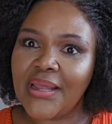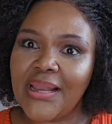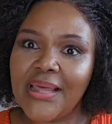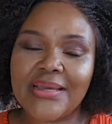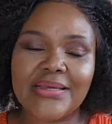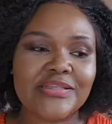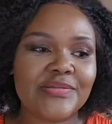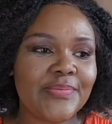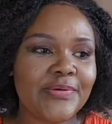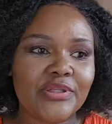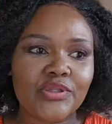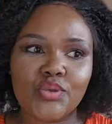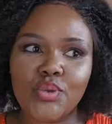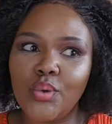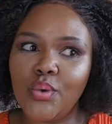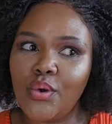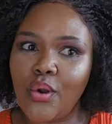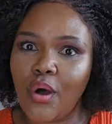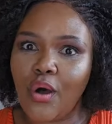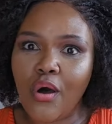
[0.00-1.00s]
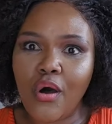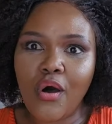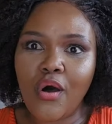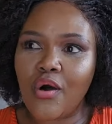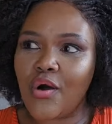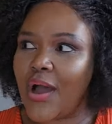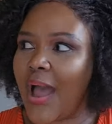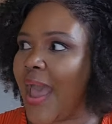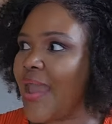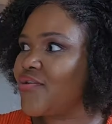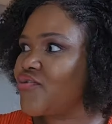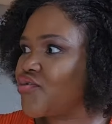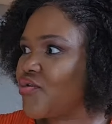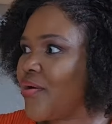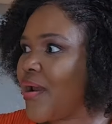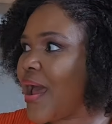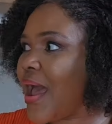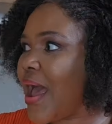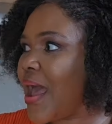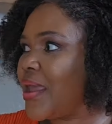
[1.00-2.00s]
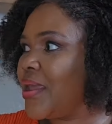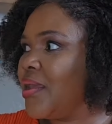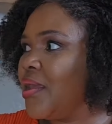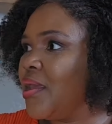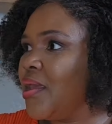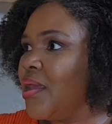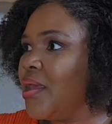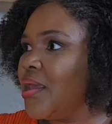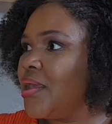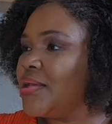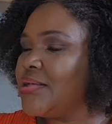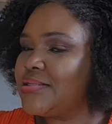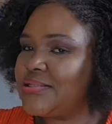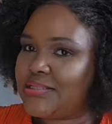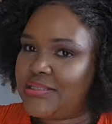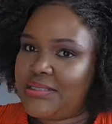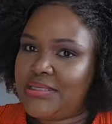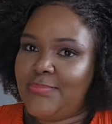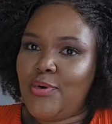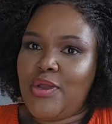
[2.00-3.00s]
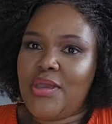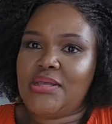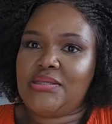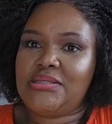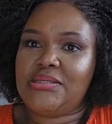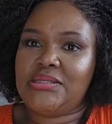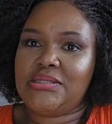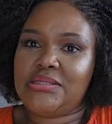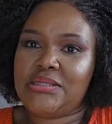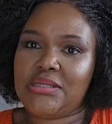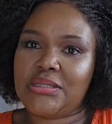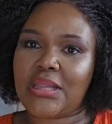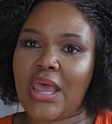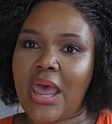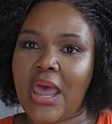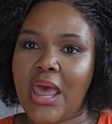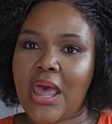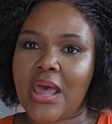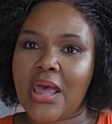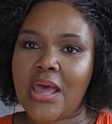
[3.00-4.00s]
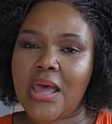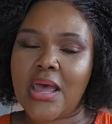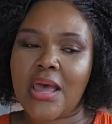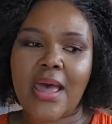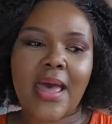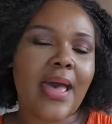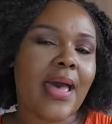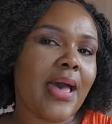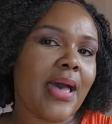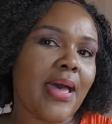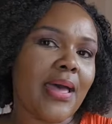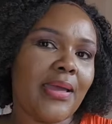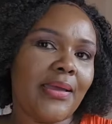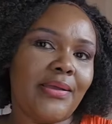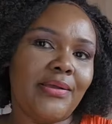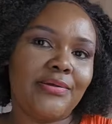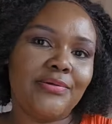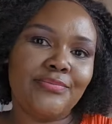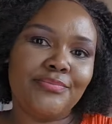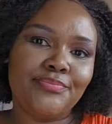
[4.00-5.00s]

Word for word: Like it's been too long. I try. Sibuye sitting nxa. I